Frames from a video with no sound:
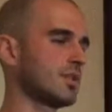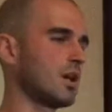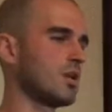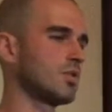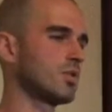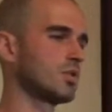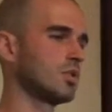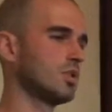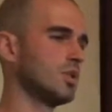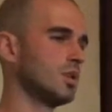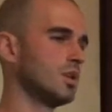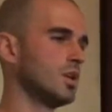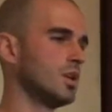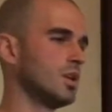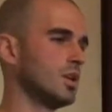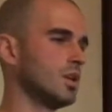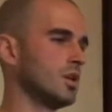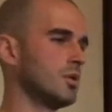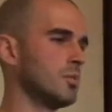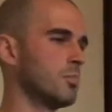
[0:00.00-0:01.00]
talk
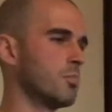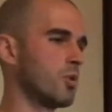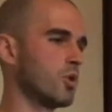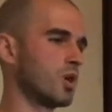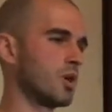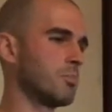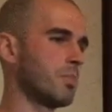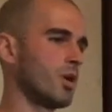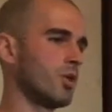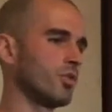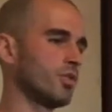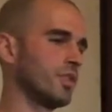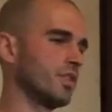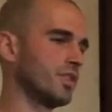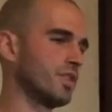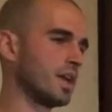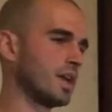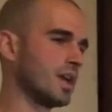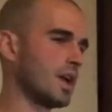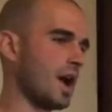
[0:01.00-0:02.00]
more
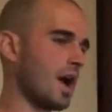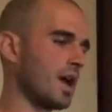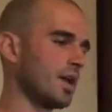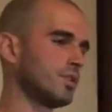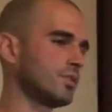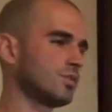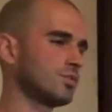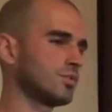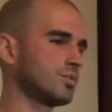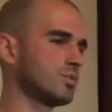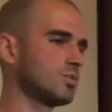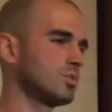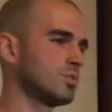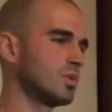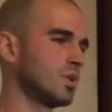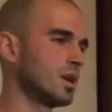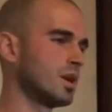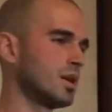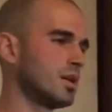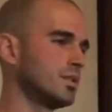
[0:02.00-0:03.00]
about the guys
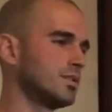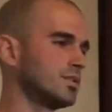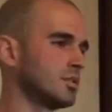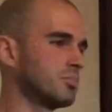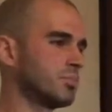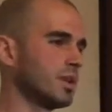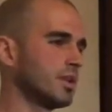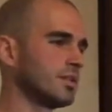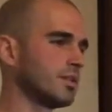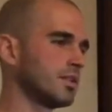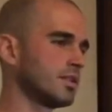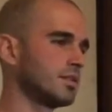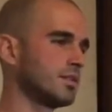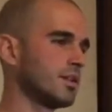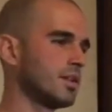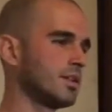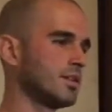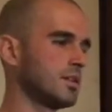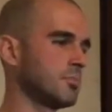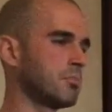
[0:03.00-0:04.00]
who are interpreting
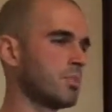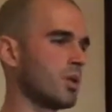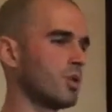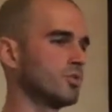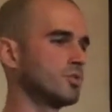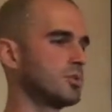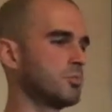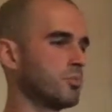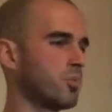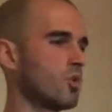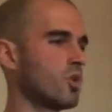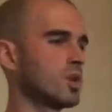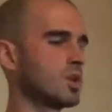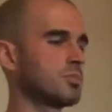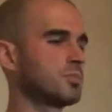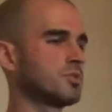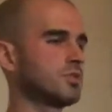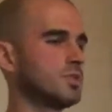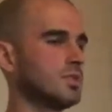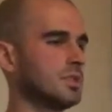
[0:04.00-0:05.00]
than about the poem
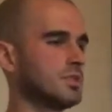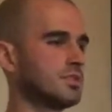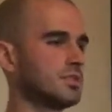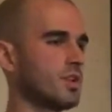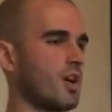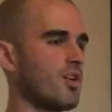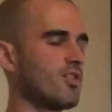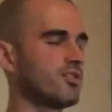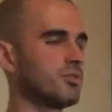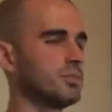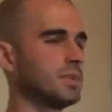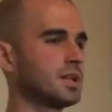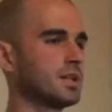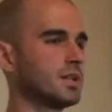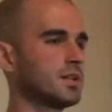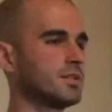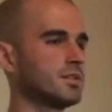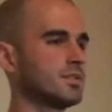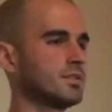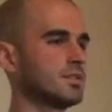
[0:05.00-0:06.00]
itself,
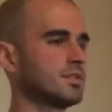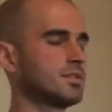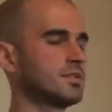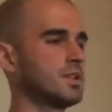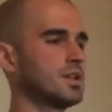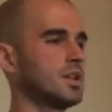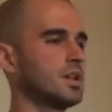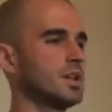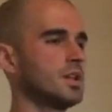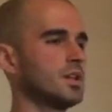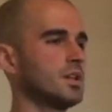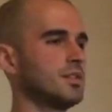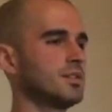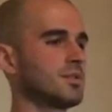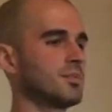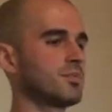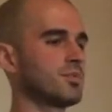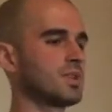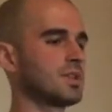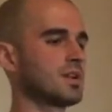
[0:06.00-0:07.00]
because it's
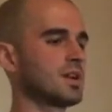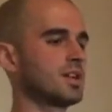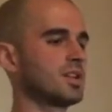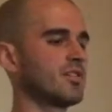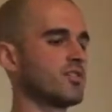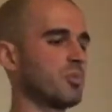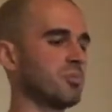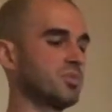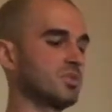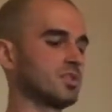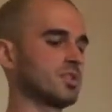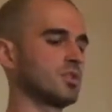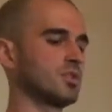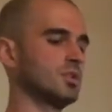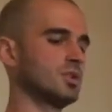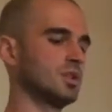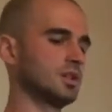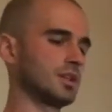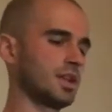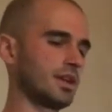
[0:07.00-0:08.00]
something kind of
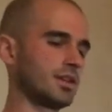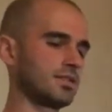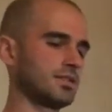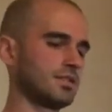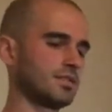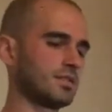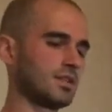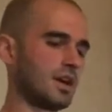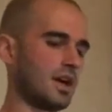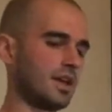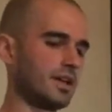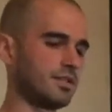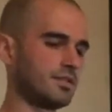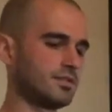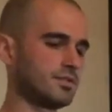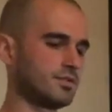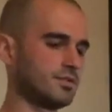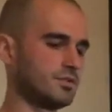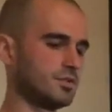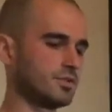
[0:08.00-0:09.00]
obscure, like these
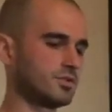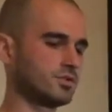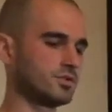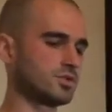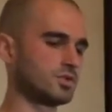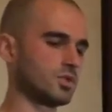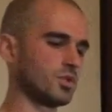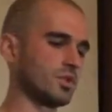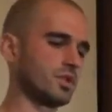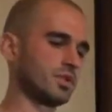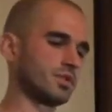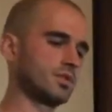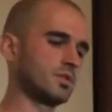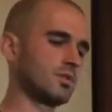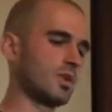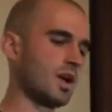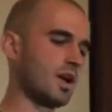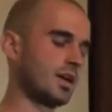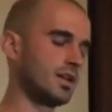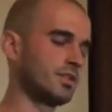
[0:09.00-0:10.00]
guys just throwing
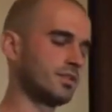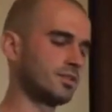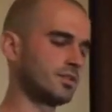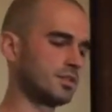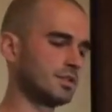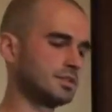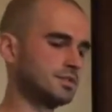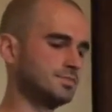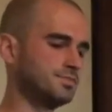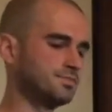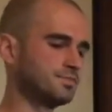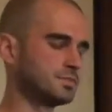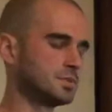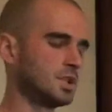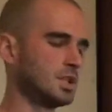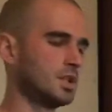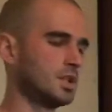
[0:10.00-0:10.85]
the rice. And